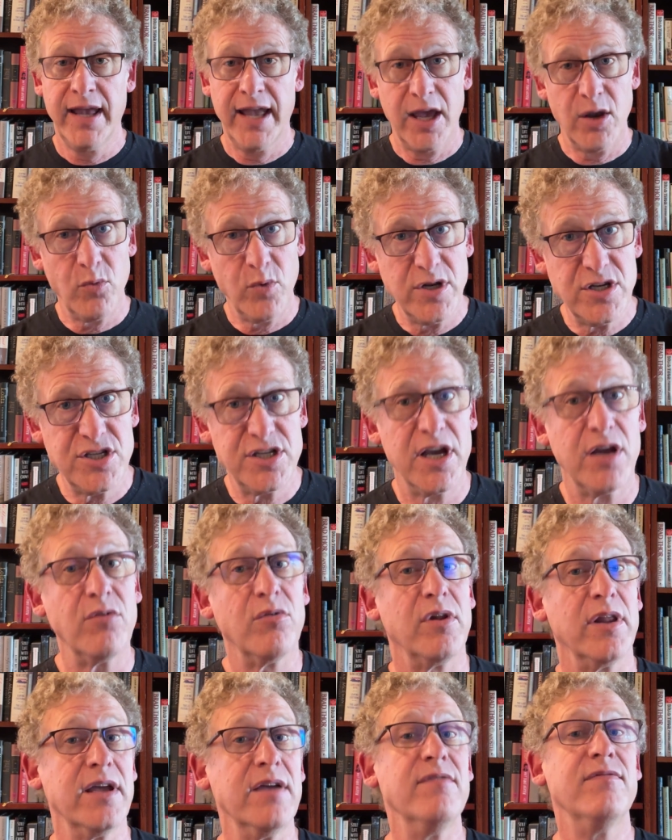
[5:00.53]
and we
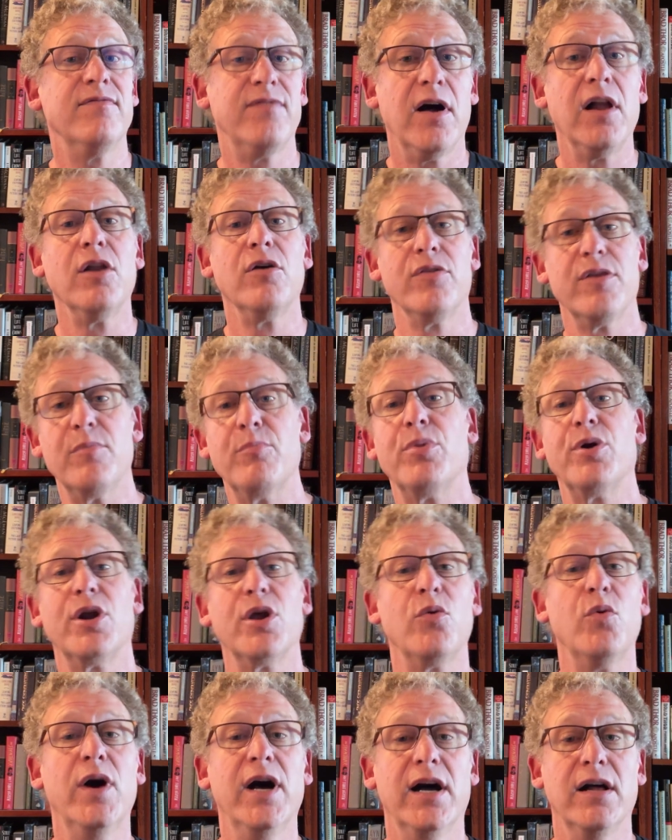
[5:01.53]
generally follow them pretty
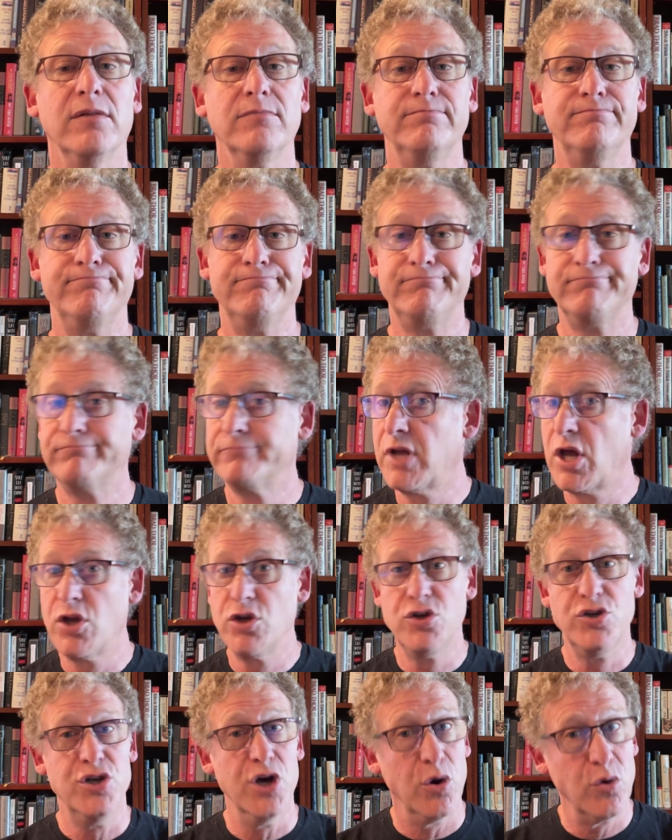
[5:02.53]
well.
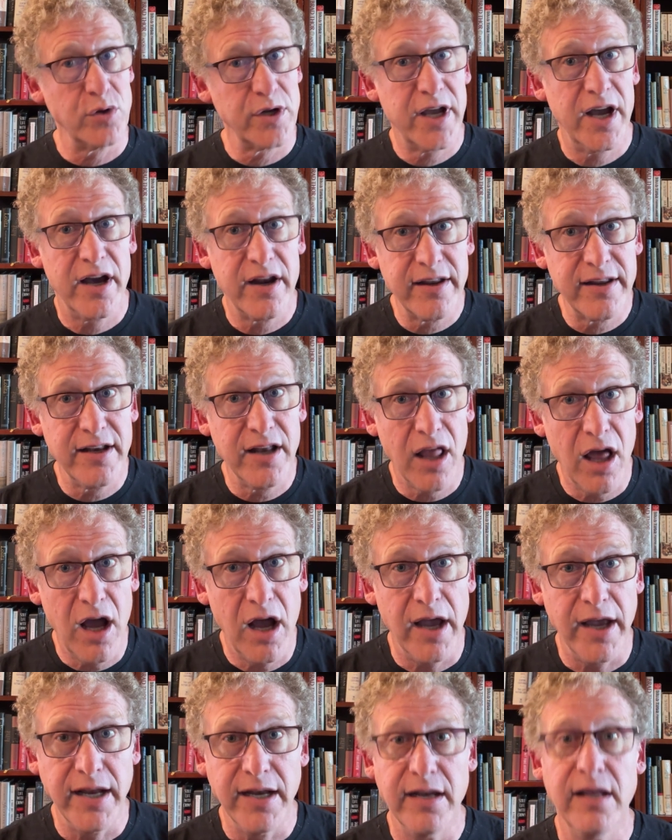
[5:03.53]
Don't cut in
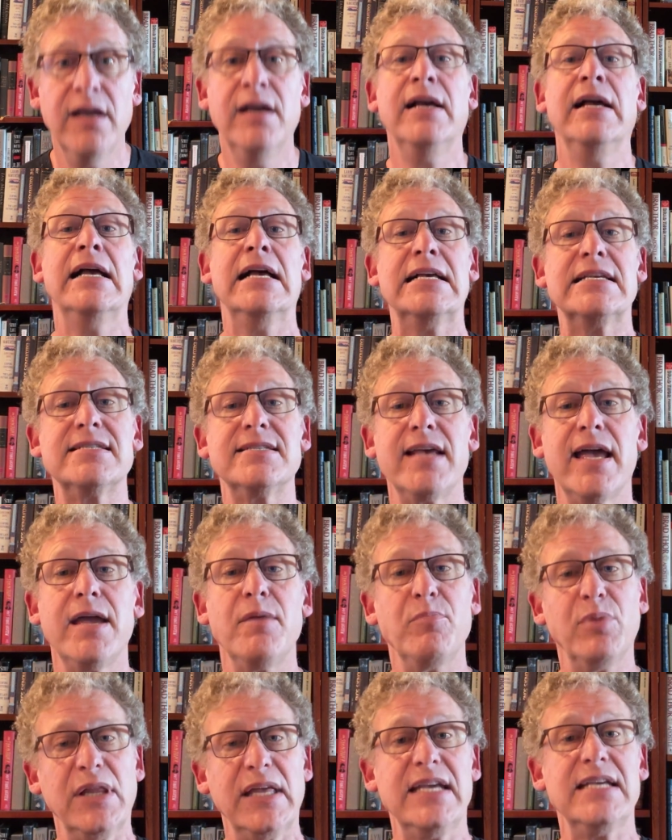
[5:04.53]
line. Say
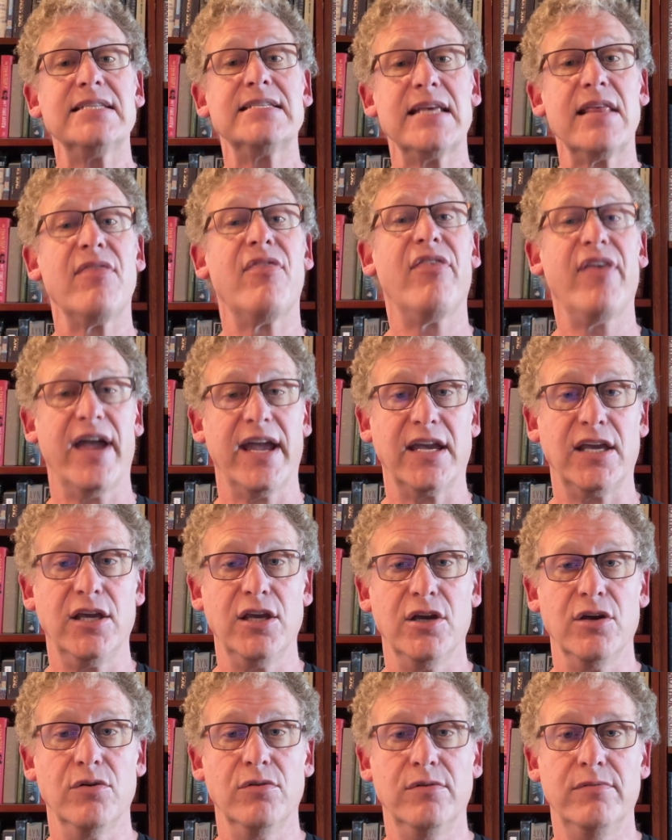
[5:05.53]
please and thank
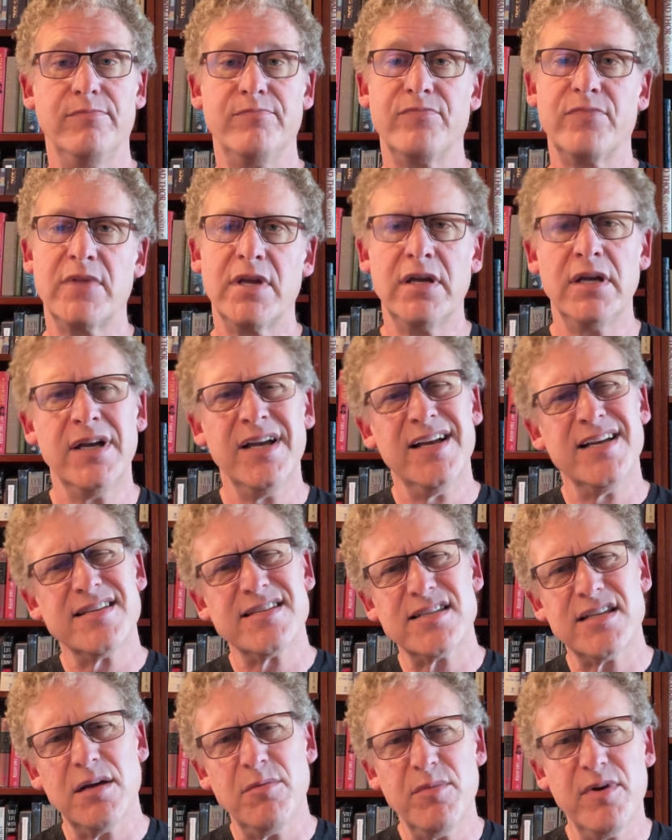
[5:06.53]
you.
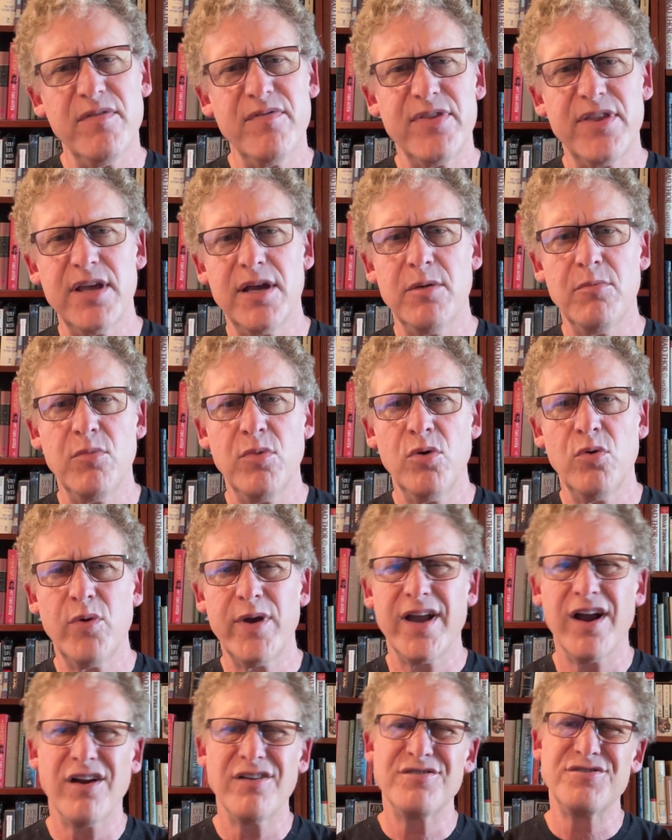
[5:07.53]
Some of them
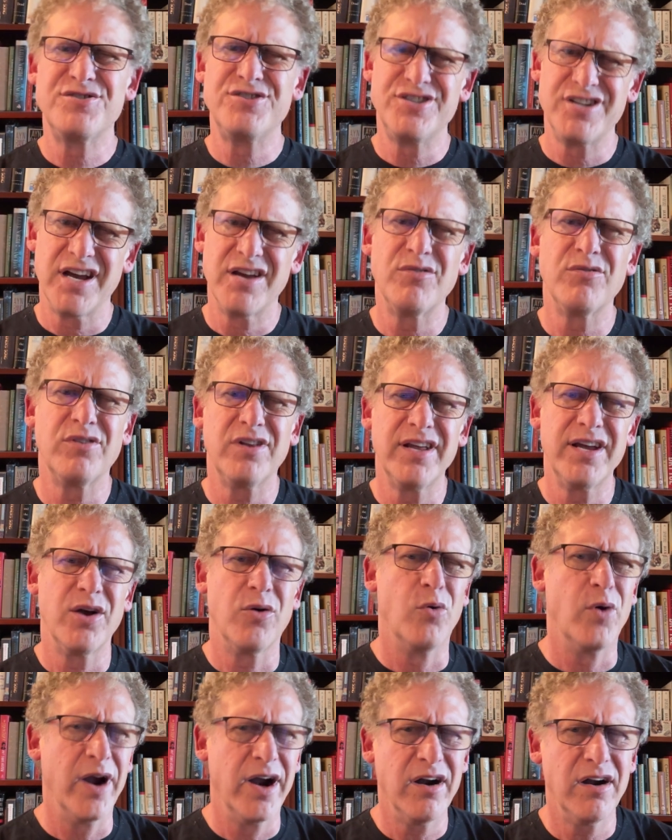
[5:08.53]
we aren't generally
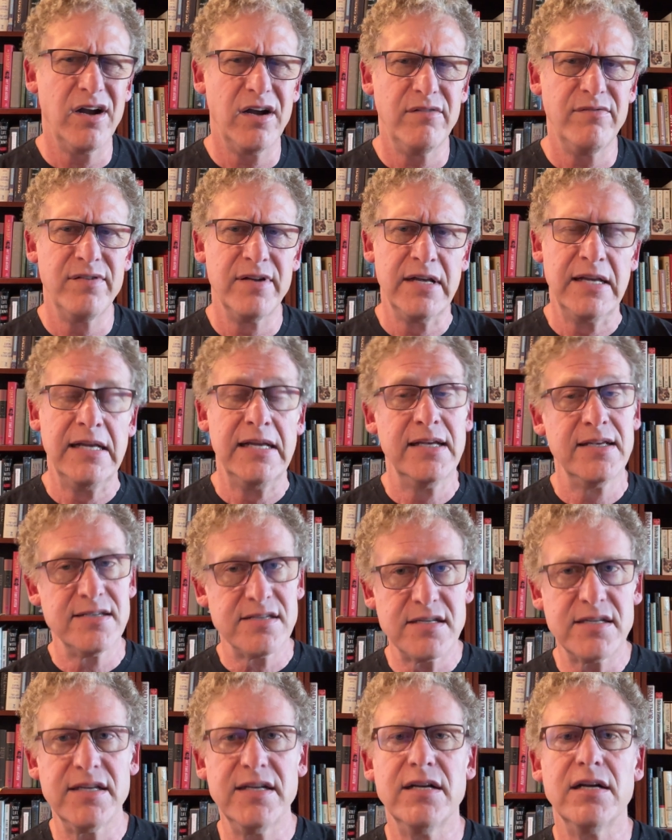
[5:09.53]
aware of,
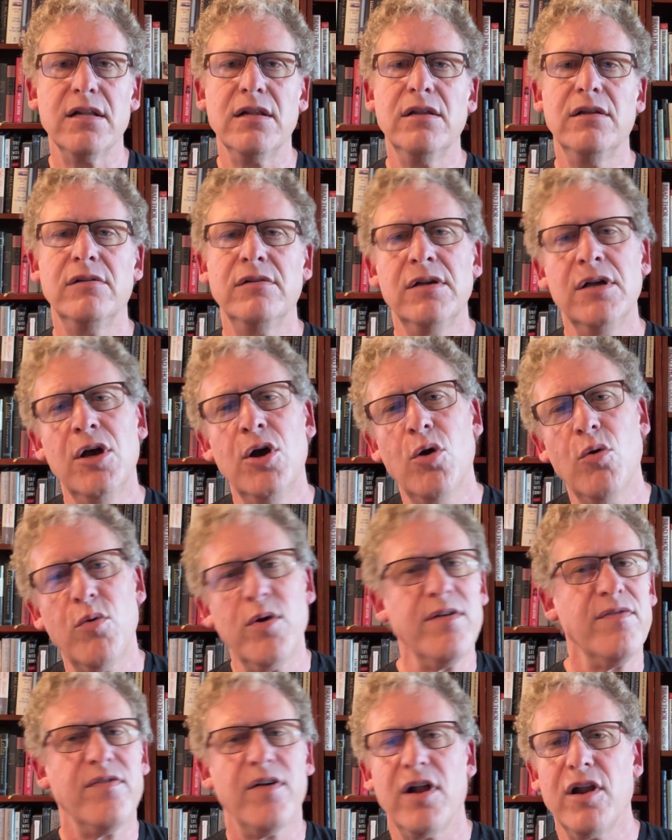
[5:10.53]
still,
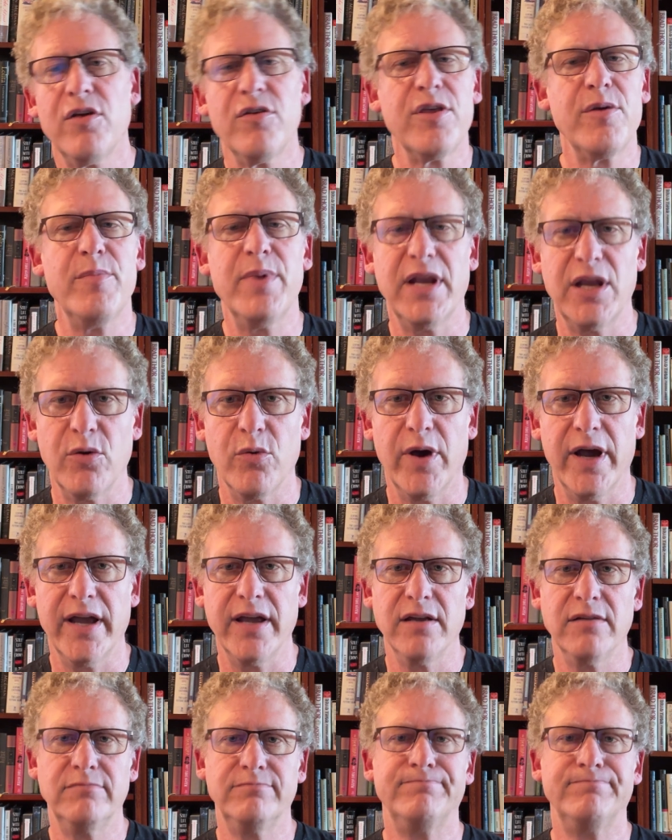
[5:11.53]
we follow them anyway,